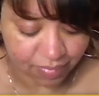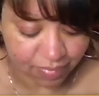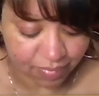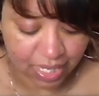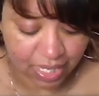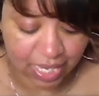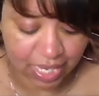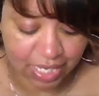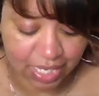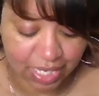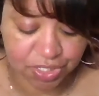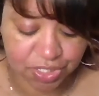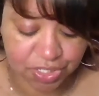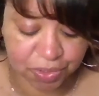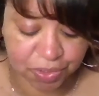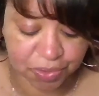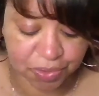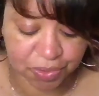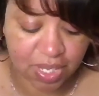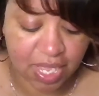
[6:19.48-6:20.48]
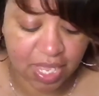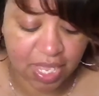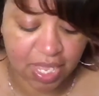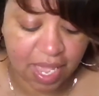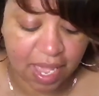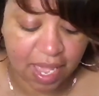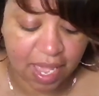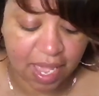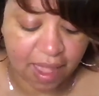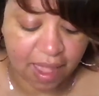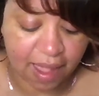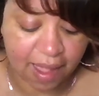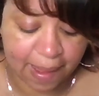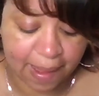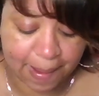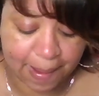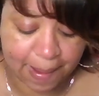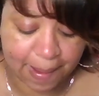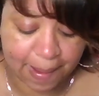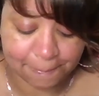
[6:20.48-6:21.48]
And so,
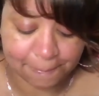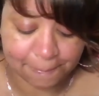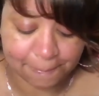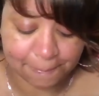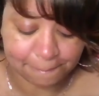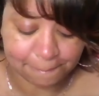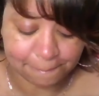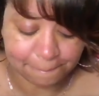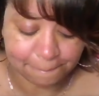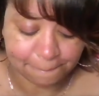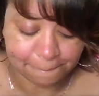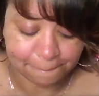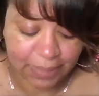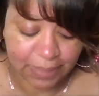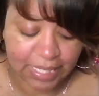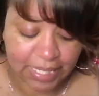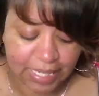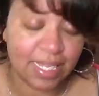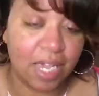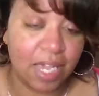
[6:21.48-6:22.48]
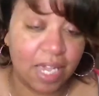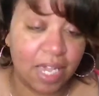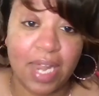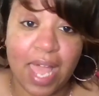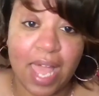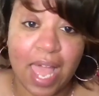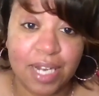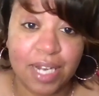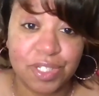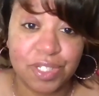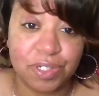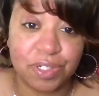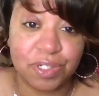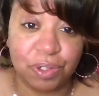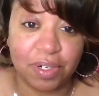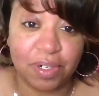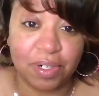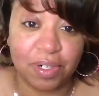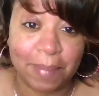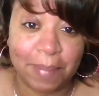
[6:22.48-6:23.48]
um, He's not going to act on your
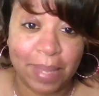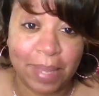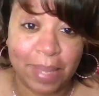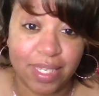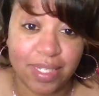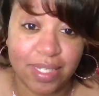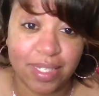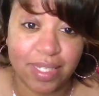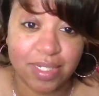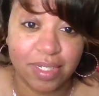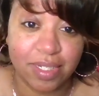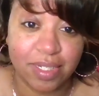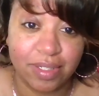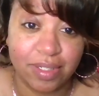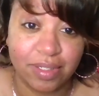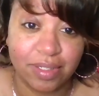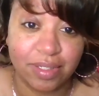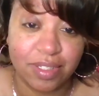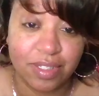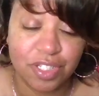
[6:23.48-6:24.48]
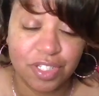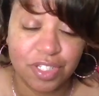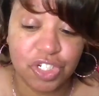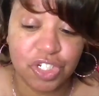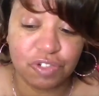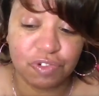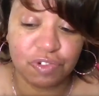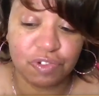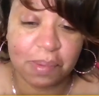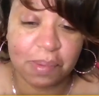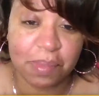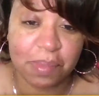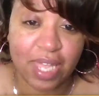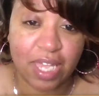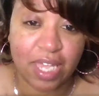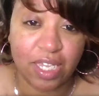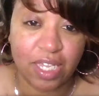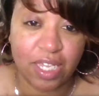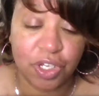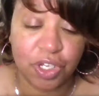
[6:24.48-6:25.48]
command. So just remember that,
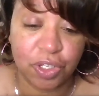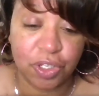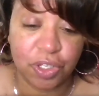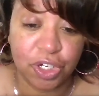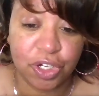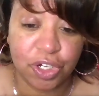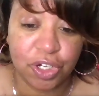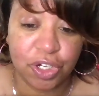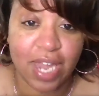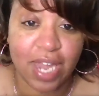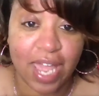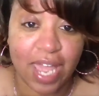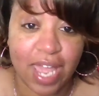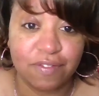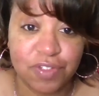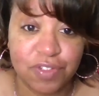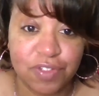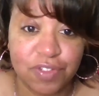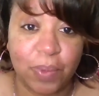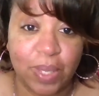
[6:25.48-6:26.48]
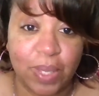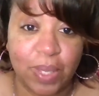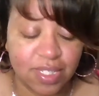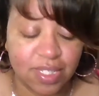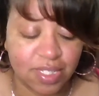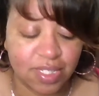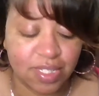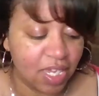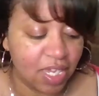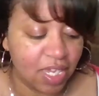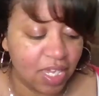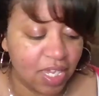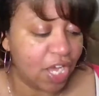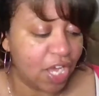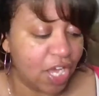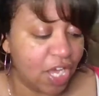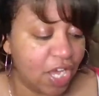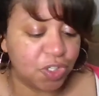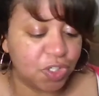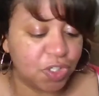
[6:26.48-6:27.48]
you know, you're going to have to wait.
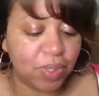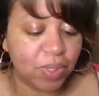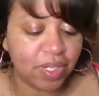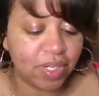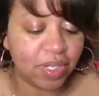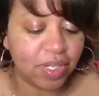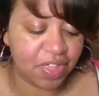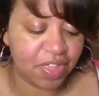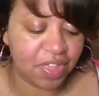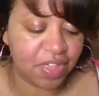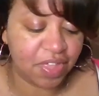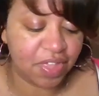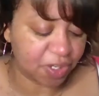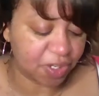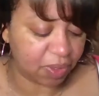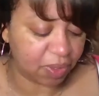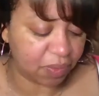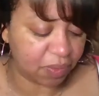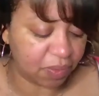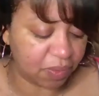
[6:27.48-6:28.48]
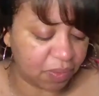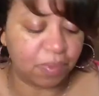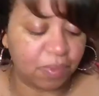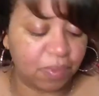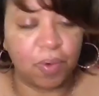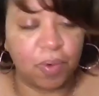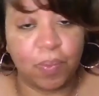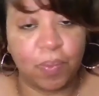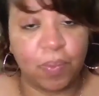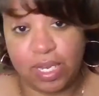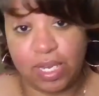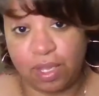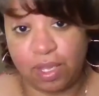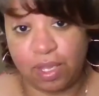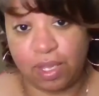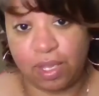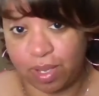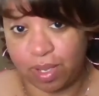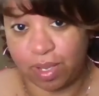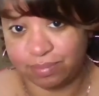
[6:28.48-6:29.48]
So what are the things are we that we are waiting on?
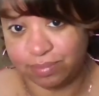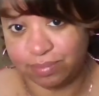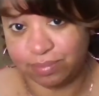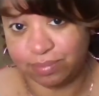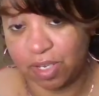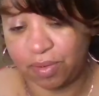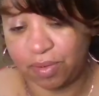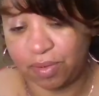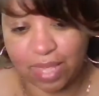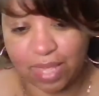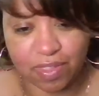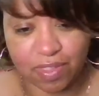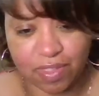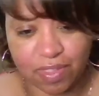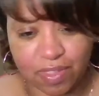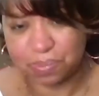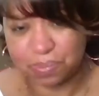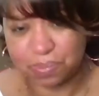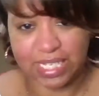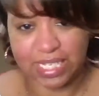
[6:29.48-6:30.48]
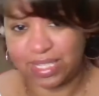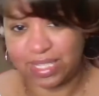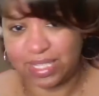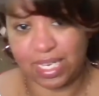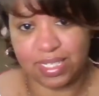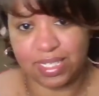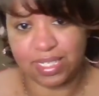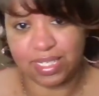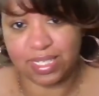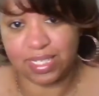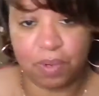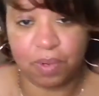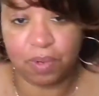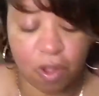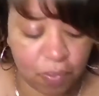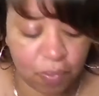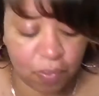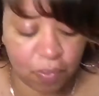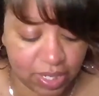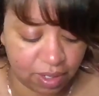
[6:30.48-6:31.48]
Okay, there's many things that we're all
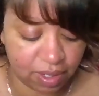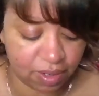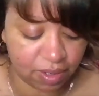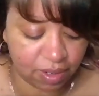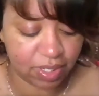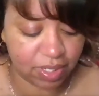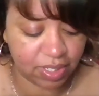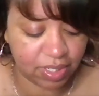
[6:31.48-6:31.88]
waiting on.